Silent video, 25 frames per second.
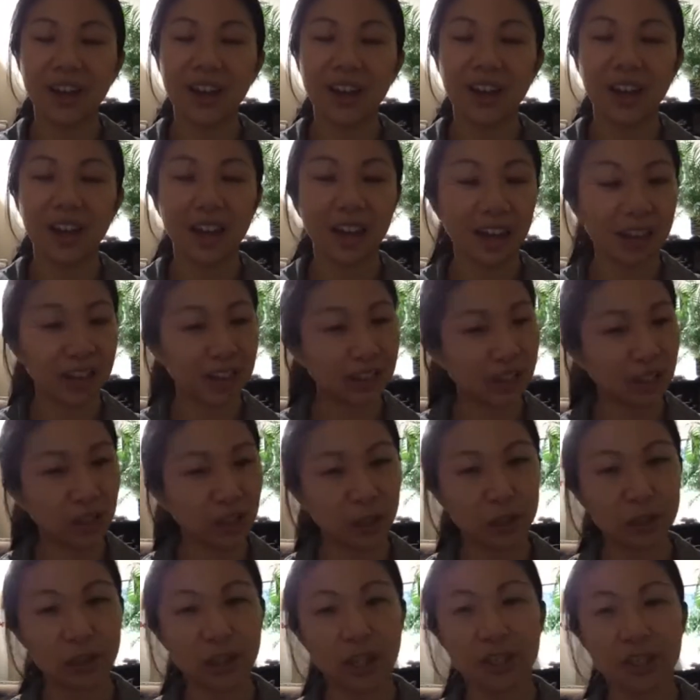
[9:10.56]
Hands on your
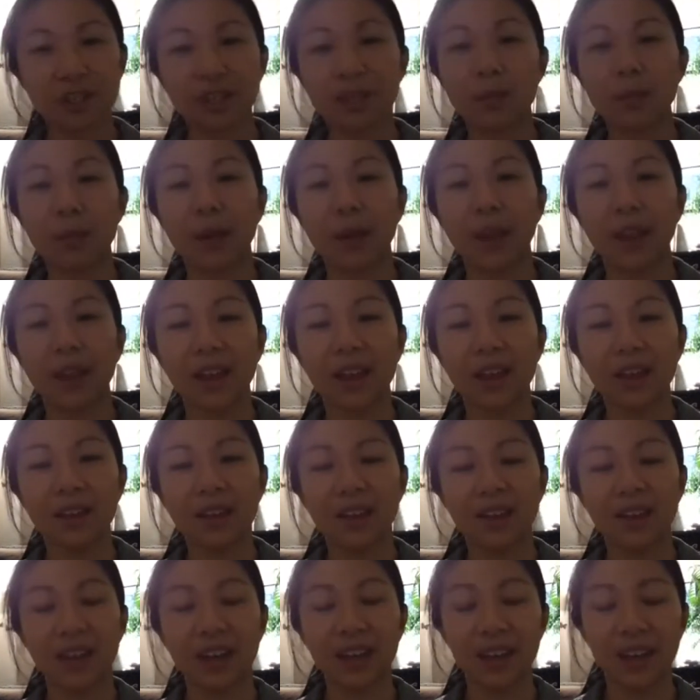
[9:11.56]
chest and belly,
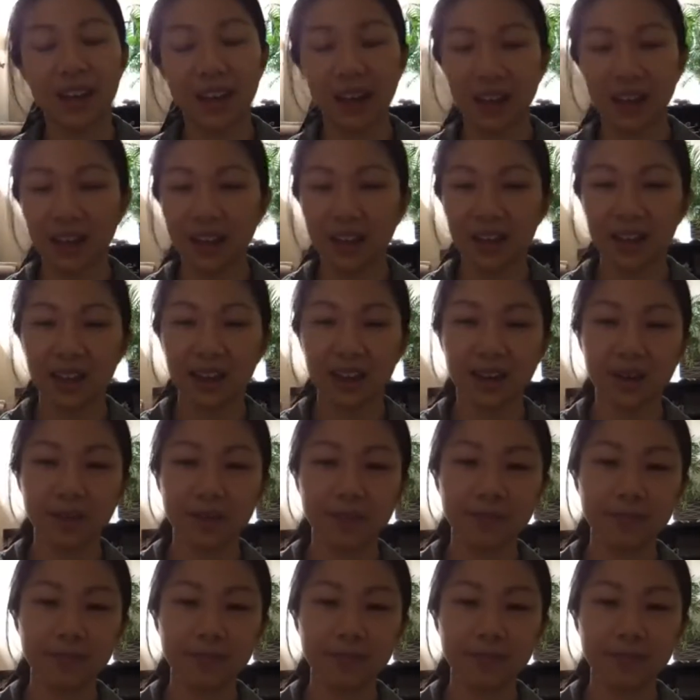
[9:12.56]
inhaling here.